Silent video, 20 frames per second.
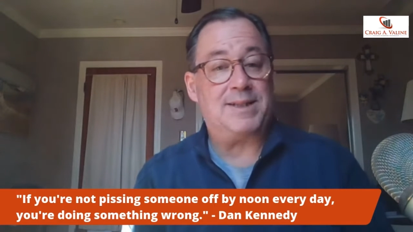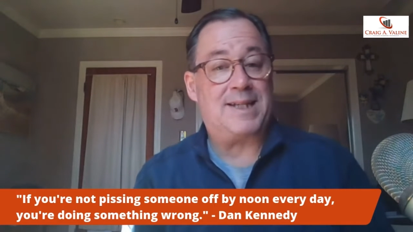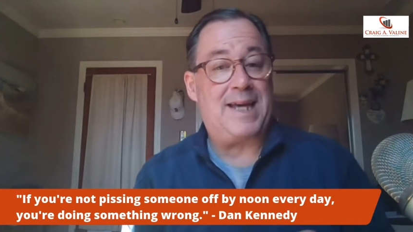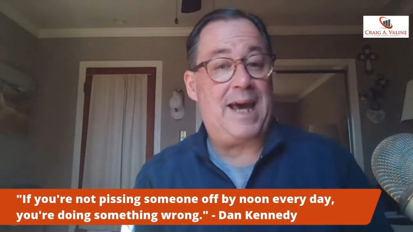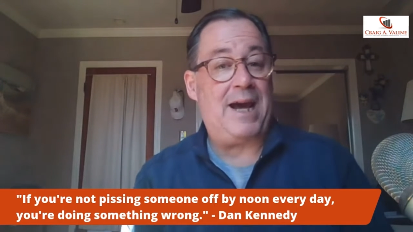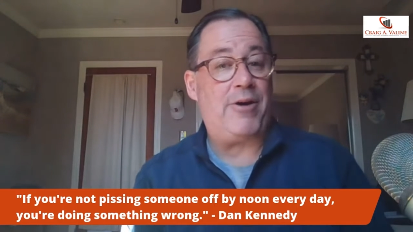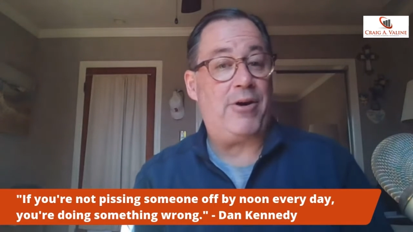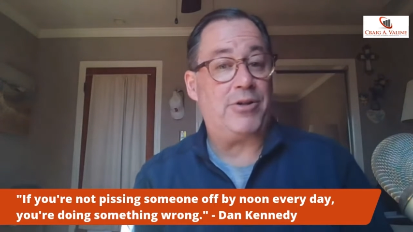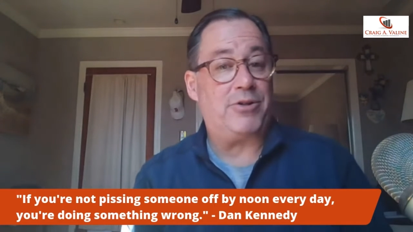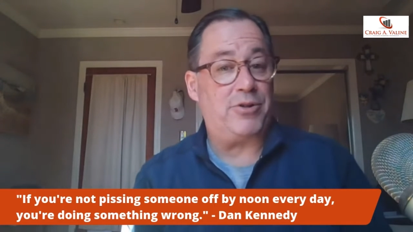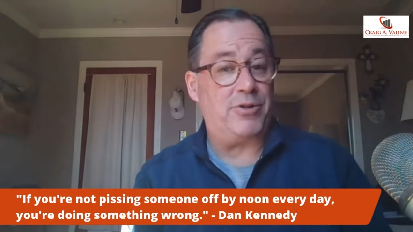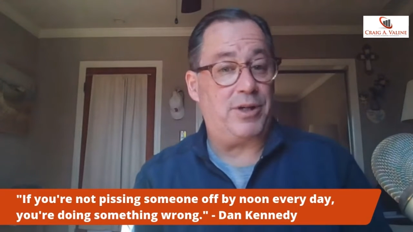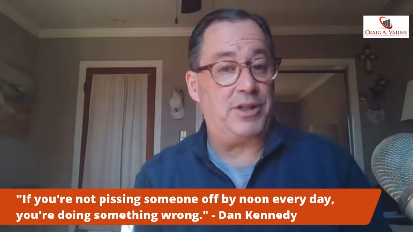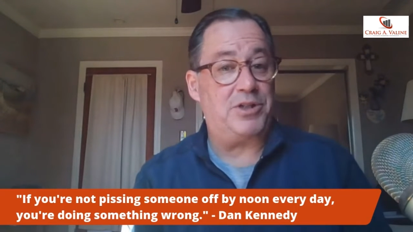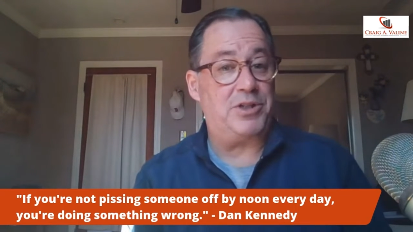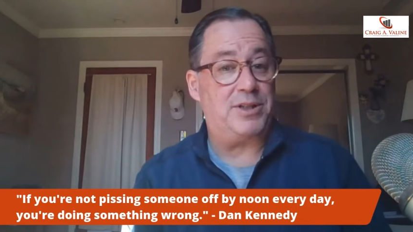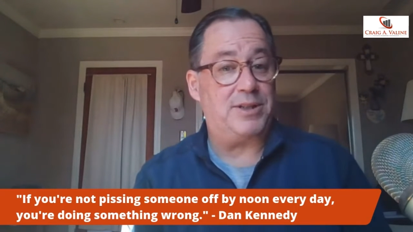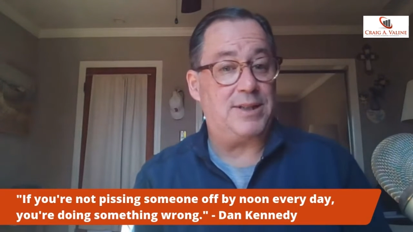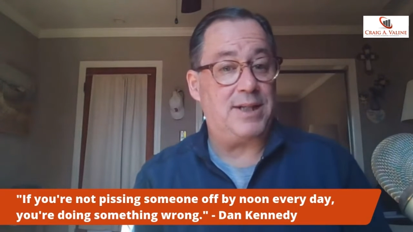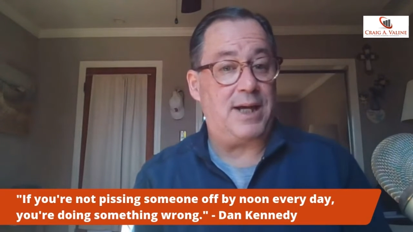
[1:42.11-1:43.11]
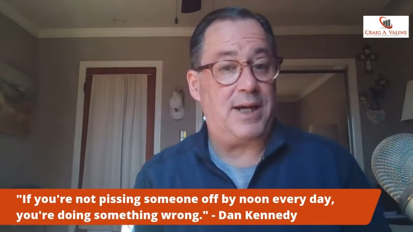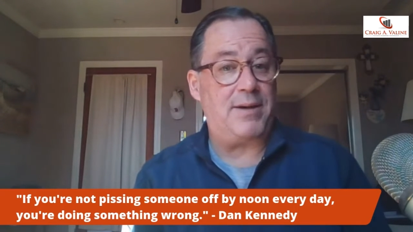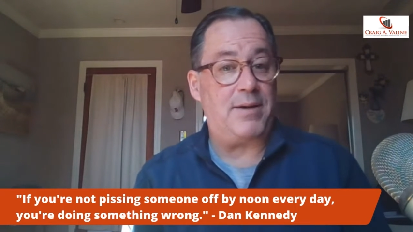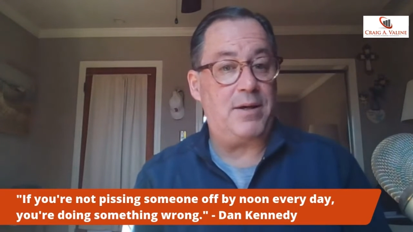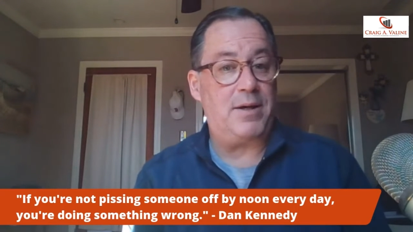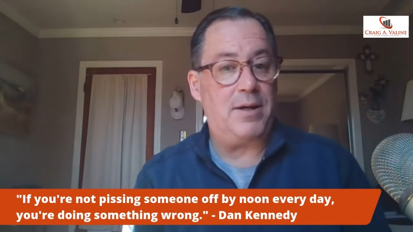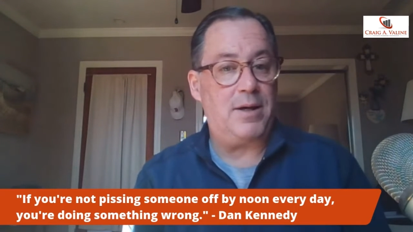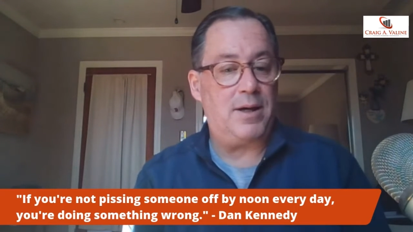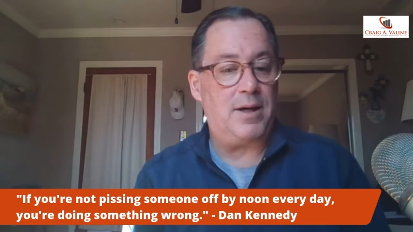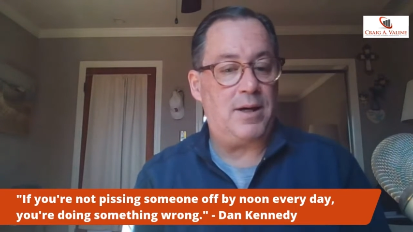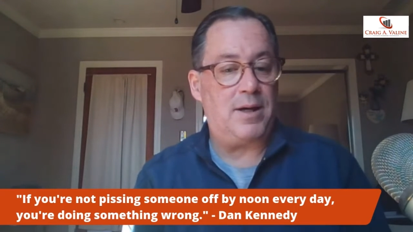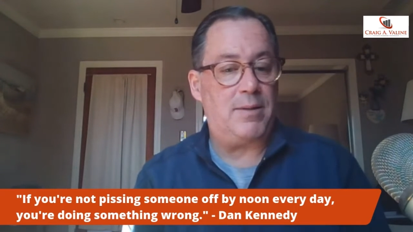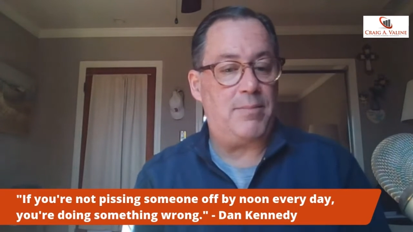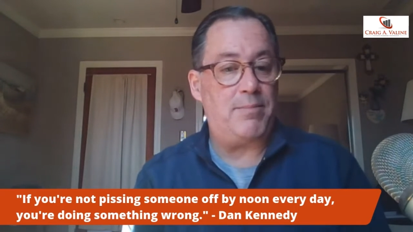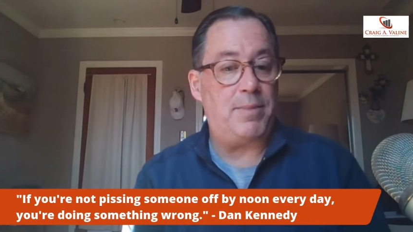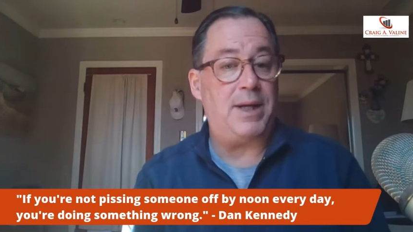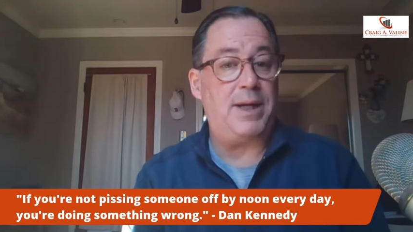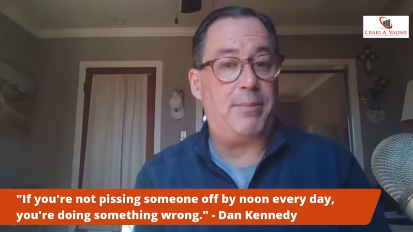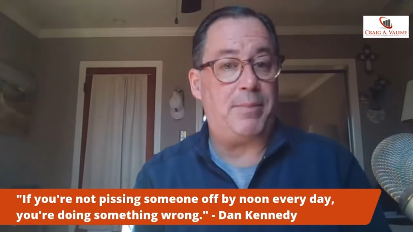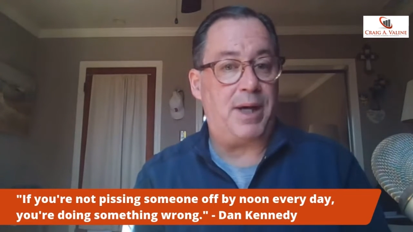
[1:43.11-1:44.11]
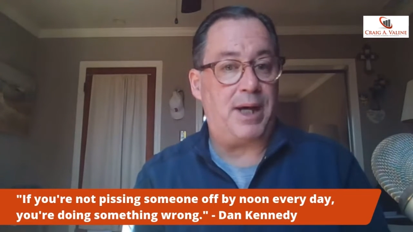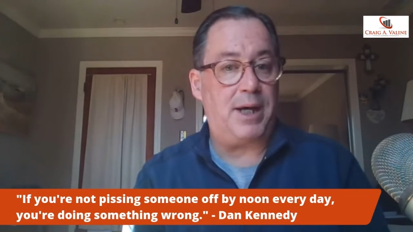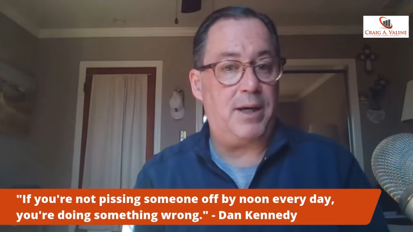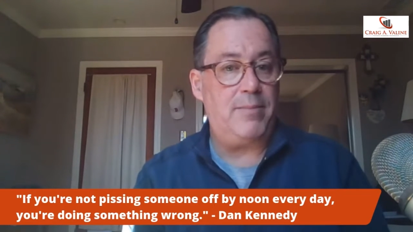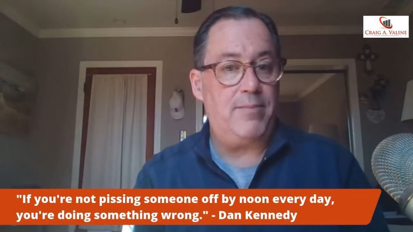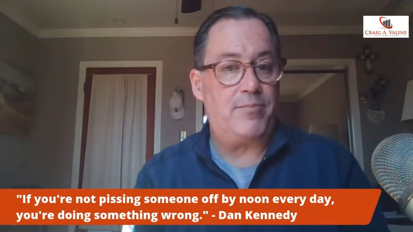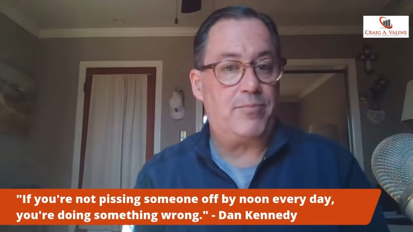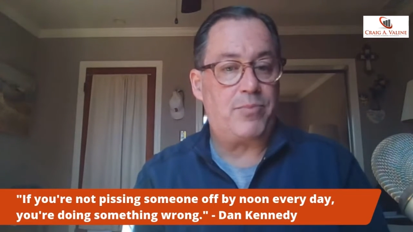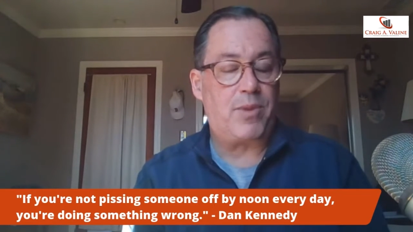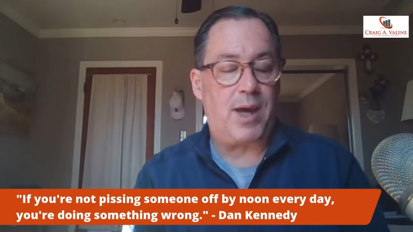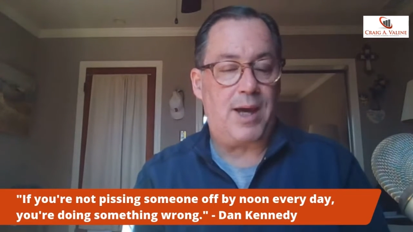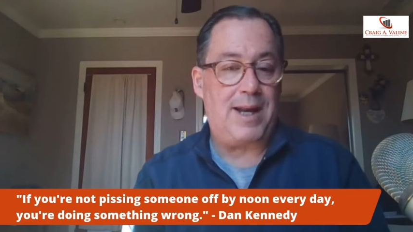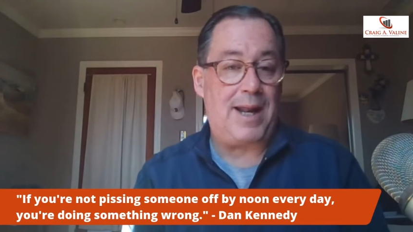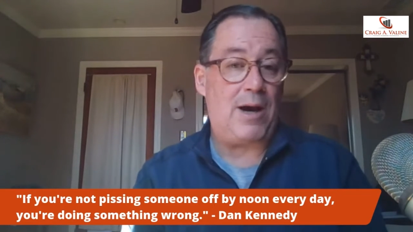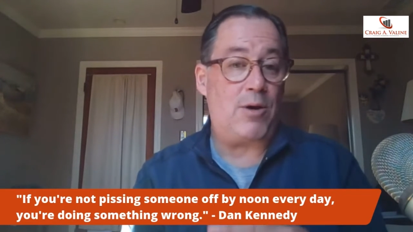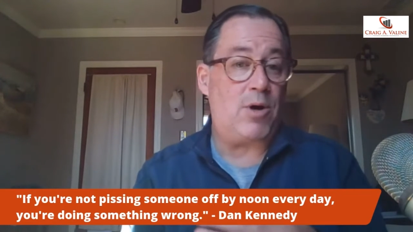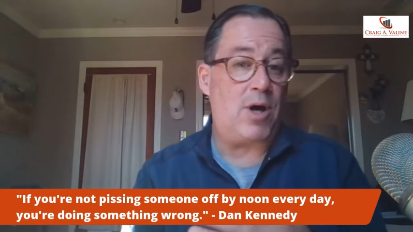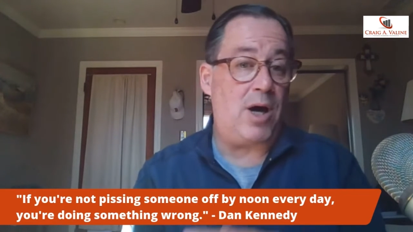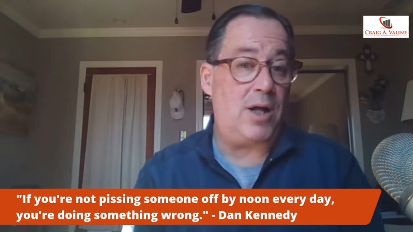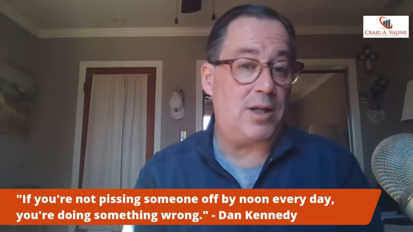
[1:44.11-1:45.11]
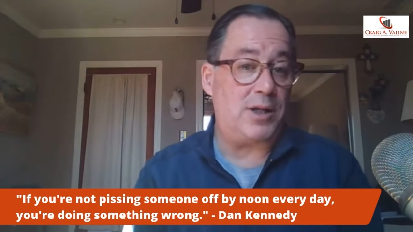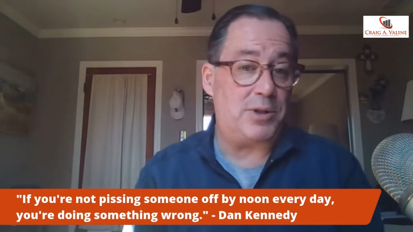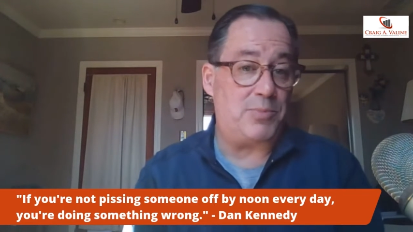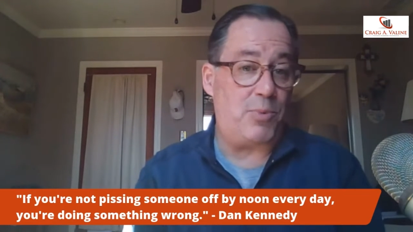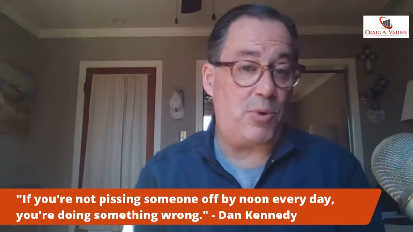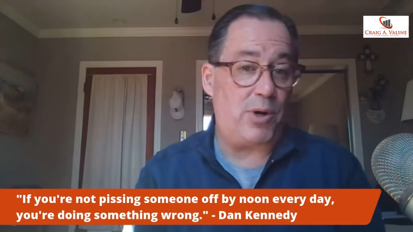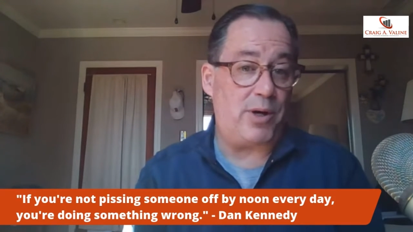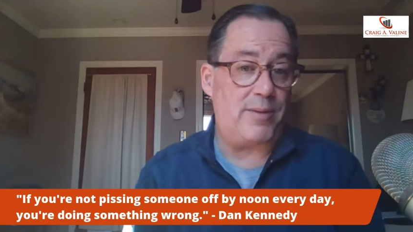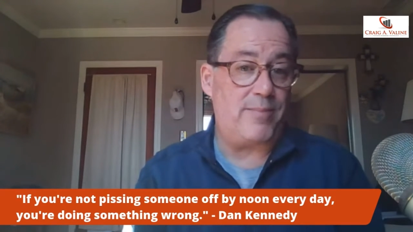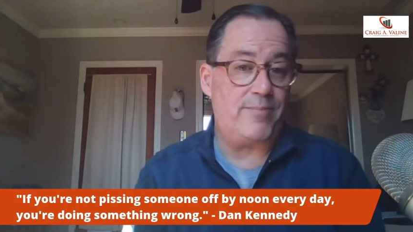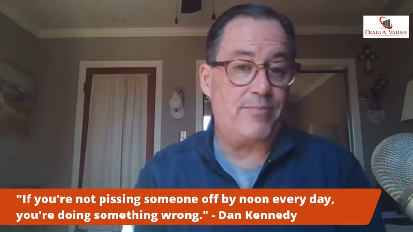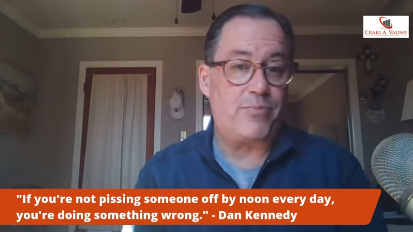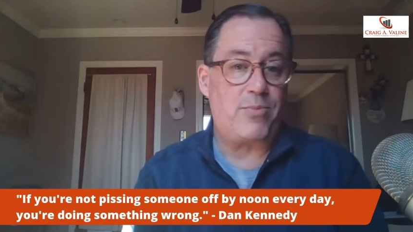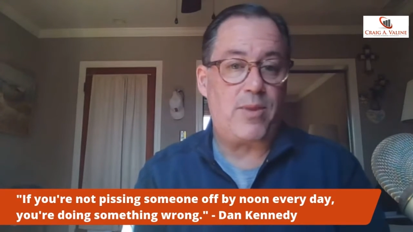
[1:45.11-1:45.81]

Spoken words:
character, I should say, mini-me, now college boy,